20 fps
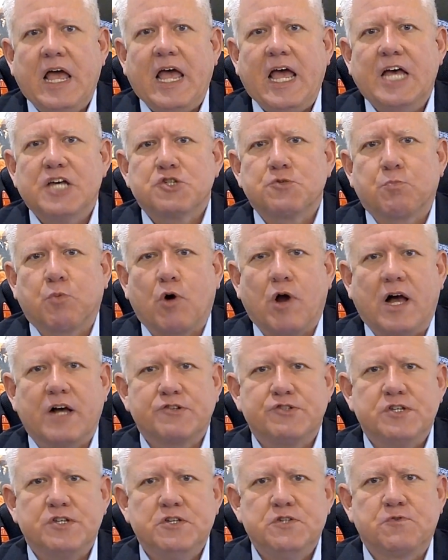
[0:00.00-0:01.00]
as
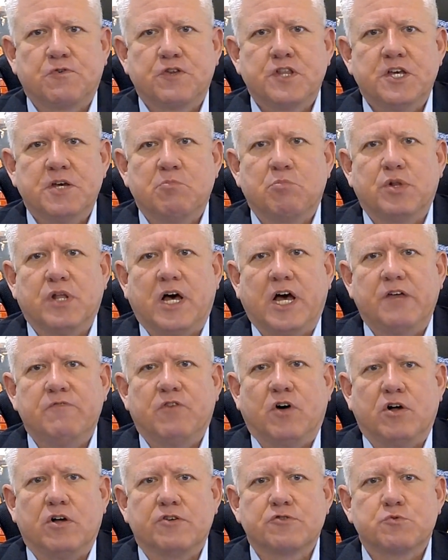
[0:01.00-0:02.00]
proxies for the implied
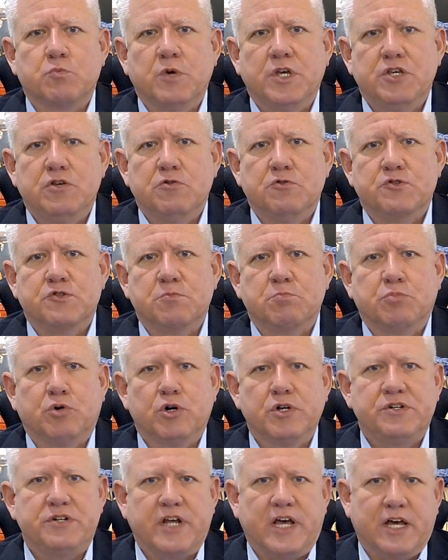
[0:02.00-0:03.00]
vols we used
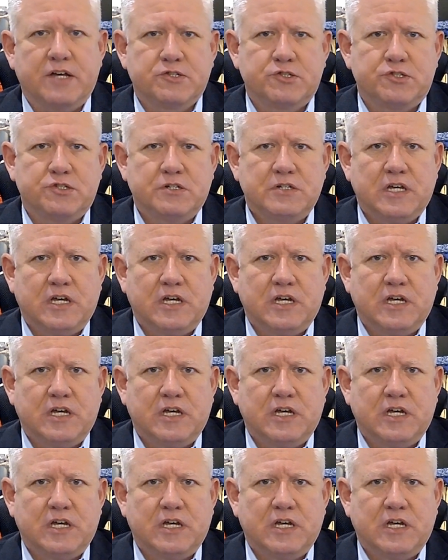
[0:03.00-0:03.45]
PutDex,